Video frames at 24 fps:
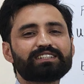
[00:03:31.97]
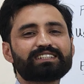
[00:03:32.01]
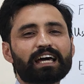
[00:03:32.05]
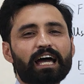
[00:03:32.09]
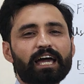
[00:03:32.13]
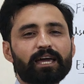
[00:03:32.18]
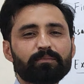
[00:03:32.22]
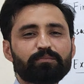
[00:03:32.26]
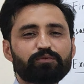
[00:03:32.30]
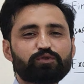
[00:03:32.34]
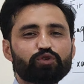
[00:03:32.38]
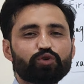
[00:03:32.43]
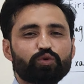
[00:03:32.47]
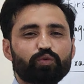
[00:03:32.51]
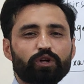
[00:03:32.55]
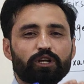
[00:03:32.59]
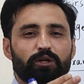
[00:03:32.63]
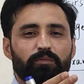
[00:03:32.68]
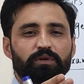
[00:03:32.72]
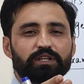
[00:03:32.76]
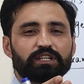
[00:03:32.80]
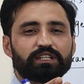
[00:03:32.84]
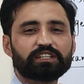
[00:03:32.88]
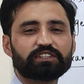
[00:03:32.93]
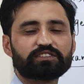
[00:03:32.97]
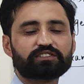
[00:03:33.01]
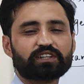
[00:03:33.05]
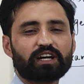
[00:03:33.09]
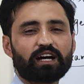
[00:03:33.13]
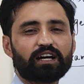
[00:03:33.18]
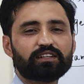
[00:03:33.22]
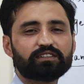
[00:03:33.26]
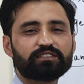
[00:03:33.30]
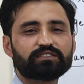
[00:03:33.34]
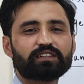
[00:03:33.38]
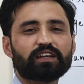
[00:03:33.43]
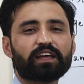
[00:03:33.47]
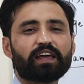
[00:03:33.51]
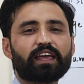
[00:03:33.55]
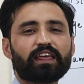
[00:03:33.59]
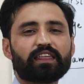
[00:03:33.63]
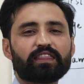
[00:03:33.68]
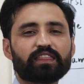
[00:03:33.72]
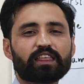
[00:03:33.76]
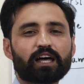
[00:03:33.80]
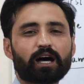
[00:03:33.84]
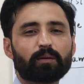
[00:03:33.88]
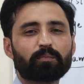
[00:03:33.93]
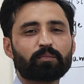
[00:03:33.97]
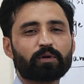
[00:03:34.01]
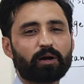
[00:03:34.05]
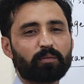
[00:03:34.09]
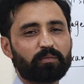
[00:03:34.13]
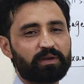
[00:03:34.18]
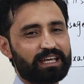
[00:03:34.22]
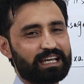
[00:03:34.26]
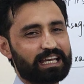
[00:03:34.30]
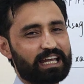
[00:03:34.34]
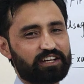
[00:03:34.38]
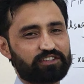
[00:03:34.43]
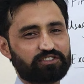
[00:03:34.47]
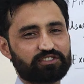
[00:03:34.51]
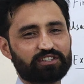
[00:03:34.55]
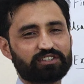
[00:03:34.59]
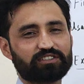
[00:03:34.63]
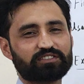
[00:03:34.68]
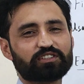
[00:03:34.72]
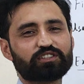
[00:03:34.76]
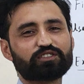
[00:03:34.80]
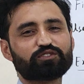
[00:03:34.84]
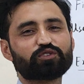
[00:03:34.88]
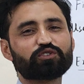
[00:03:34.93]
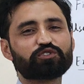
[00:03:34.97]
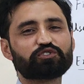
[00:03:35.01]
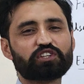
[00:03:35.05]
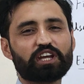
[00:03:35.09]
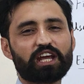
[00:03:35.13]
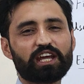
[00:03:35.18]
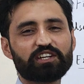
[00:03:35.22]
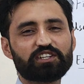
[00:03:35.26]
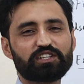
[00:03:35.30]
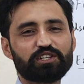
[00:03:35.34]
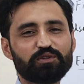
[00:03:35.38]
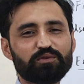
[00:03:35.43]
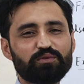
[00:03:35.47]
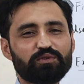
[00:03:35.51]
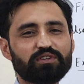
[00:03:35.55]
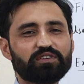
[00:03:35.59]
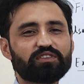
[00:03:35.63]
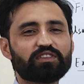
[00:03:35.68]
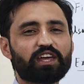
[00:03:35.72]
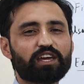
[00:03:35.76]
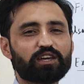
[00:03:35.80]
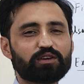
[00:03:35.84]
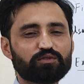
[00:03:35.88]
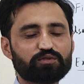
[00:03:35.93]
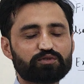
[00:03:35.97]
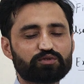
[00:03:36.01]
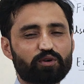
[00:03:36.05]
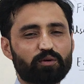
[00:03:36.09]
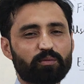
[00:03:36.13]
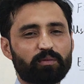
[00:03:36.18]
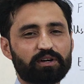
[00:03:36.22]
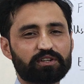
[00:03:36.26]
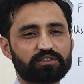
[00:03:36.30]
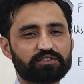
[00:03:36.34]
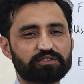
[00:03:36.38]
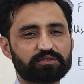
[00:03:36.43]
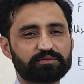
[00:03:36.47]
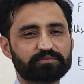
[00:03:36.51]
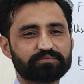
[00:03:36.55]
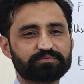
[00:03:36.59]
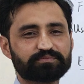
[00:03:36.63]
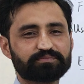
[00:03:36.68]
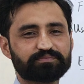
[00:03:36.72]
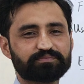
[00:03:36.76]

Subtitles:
type 2 will be discussed in the upcoming lectures. So stay tuned. Thank you so much.